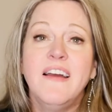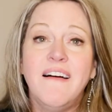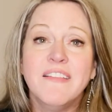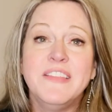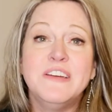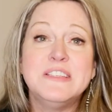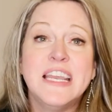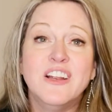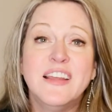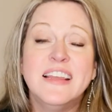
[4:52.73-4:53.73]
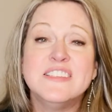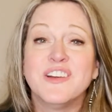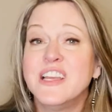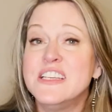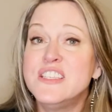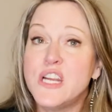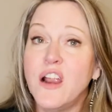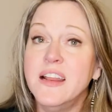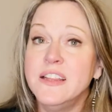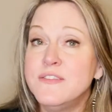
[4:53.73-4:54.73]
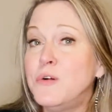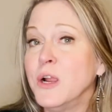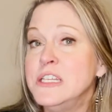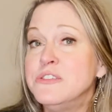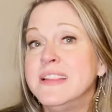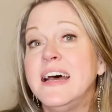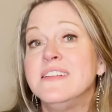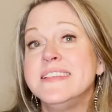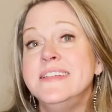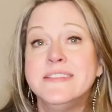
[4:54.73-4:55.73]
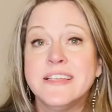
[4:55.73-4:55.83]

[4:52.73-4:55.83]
all of those areas are going to start in the $400,000s